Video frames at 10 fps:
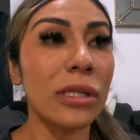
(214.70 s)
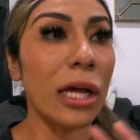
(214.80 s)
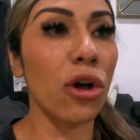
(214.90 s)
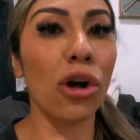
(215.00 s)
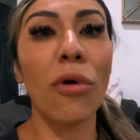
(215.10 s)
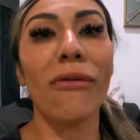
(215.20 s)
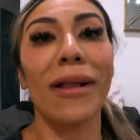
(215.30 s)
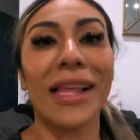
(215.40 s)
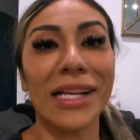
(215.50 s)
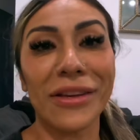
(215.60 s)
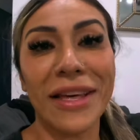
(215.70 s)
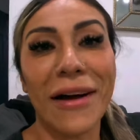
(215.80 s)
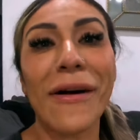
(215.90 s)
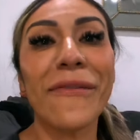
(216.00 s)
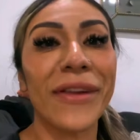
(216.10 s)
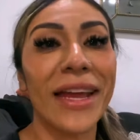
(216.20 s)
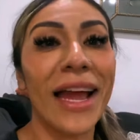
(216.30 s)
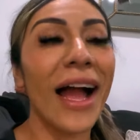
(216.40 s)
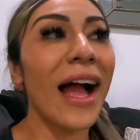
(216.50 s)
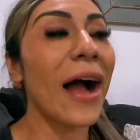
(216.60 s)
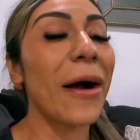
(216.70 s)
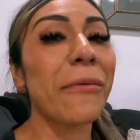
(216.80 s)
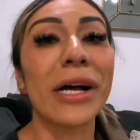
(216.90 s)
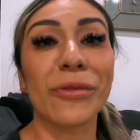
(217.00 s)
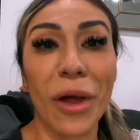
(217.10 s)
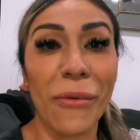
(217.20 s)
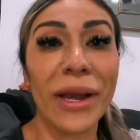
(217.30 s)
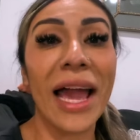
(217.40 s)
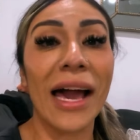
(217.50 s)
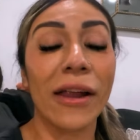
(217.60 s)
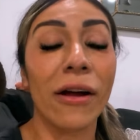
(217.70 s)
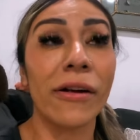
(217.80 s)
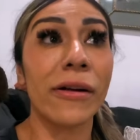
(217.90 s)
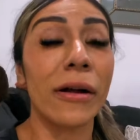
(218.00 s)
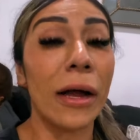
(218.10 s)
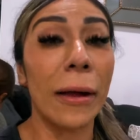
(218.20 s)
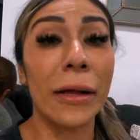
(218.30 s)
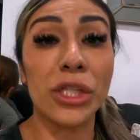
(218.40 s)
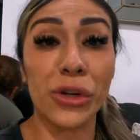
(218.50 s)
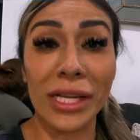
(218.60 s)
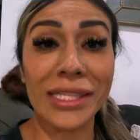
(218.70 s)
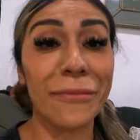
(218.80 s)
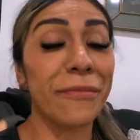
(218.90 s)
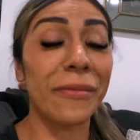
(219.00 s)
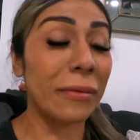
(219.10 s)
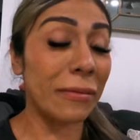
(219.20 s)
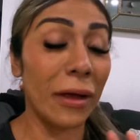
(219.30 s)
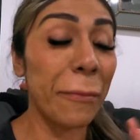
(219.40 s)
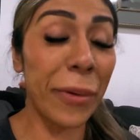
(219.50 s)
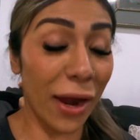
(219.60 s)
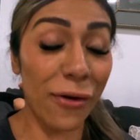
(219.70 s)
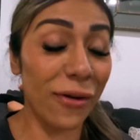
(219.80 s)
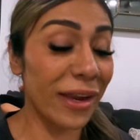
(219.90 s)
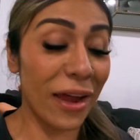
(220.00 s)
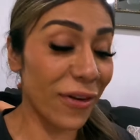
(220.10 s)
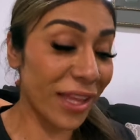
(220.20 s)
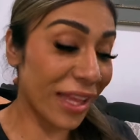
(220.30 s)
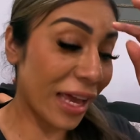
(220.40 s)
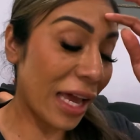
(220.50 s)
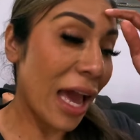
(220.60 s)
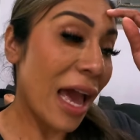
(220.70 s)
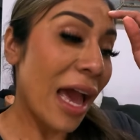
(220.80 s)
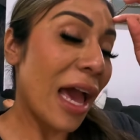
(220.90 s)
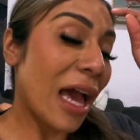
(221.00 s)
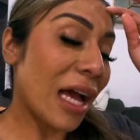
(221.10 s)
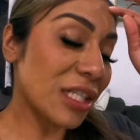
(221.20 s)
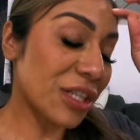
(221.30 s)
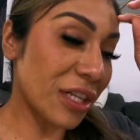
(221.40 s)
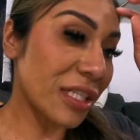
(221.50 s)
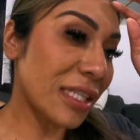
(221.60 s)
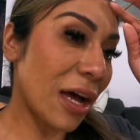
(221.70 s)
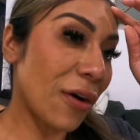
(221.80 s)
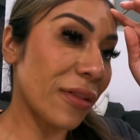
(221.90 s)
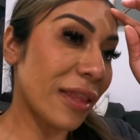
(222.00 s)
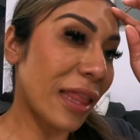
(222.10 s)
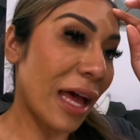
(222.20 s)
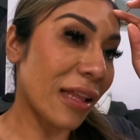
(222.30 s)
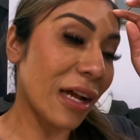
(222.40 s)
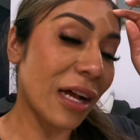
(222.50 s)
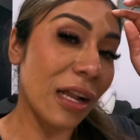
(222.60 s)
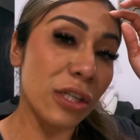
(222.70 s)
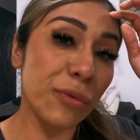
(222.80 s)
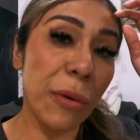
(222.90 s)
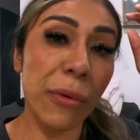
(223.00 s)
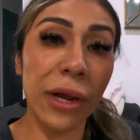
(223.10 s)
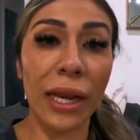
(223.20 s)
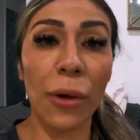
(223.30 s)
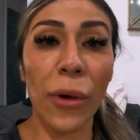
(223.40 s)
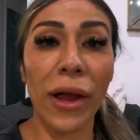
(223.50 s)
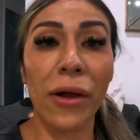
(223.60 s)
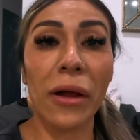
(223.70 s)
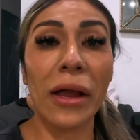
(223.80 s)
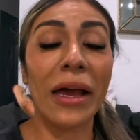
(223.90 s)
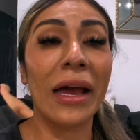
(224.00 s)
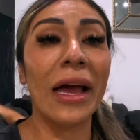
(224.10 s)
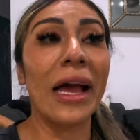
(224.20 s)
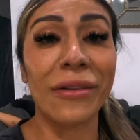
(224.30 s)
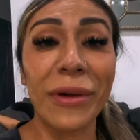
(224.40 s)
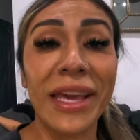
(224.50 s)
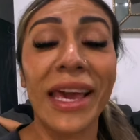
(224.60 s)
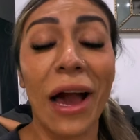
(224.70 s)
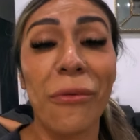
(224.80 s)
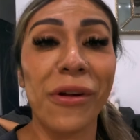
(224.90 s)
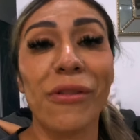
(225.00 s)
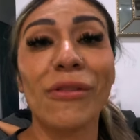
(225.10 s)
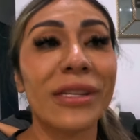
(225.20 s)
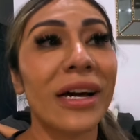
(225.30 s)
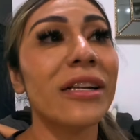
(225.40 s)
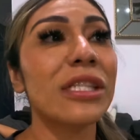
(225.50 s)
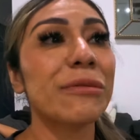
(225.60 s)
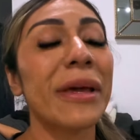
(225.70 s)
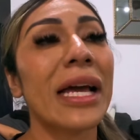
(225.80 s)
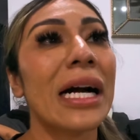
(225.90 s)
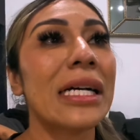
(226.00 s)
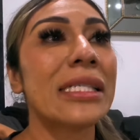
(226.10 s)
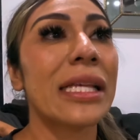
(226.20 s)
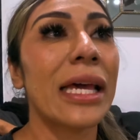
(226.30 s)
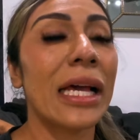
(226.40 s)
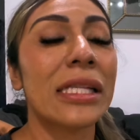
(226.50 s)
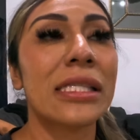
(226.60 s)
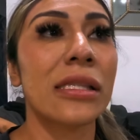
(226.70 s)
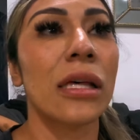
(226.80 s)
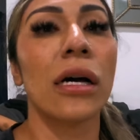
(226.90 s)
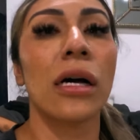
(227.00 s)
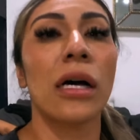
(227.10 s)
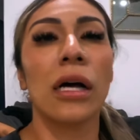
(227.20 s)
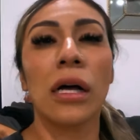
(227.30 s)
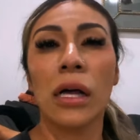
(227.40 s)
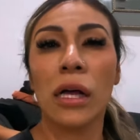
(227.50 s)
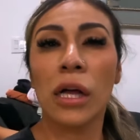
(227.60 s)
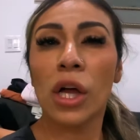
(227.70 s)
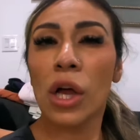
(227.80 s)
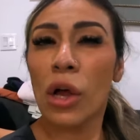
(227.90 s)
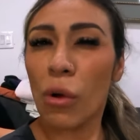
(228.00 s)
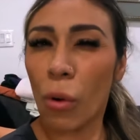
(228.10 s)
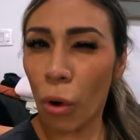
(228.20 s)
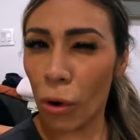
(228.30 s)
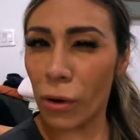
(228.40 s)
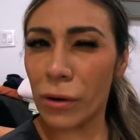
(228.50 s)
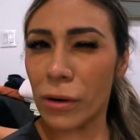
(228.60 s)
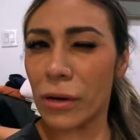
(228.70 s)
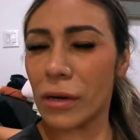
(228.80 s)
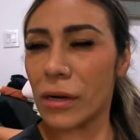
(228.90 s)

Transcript: cayó como baldazo de agua fría because we already had our dress up, apparel and everything. And turns out that the colors we were gonna wear, we can't wear those colors because it's the core